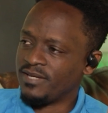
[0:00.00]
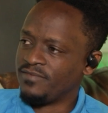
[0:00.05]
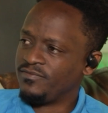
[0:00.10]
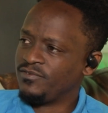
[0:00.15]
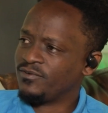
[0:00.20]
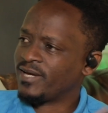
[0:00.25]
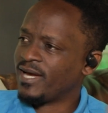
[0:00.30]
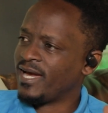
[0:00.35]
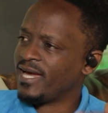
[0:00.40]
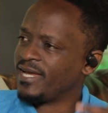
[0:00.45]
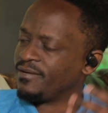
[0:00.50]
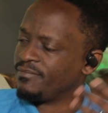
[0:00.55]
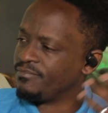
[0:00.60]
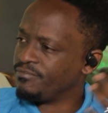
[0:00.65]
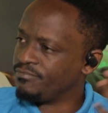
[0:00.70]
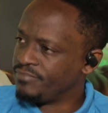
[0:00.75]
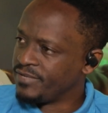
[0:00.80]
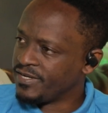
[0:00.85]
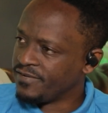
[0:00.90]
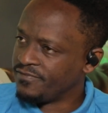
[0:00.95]
And if you
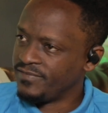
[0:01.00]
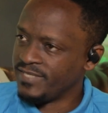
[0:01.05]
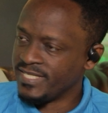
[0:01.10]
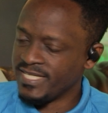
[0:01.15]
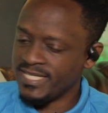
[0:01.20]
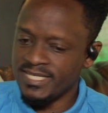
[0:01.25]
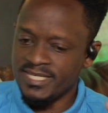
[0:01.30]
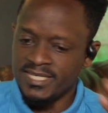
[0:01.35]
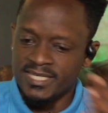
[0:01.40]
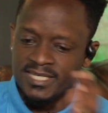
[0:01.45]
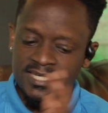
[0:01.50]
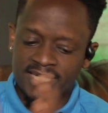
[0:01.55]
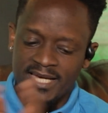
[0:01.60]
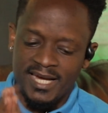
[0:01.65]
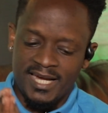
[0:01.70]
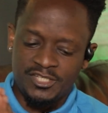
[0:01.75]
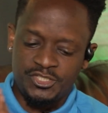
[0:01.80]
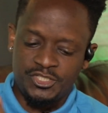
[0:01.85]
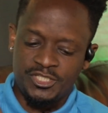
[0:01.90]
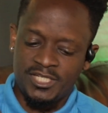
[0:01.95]
can briefly
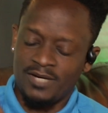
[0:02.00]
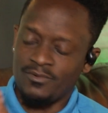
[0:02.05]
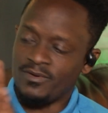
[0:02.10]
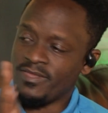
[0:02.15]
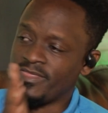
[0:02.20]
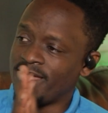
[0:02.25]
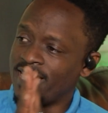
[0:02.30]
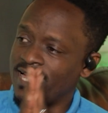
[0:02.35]
share with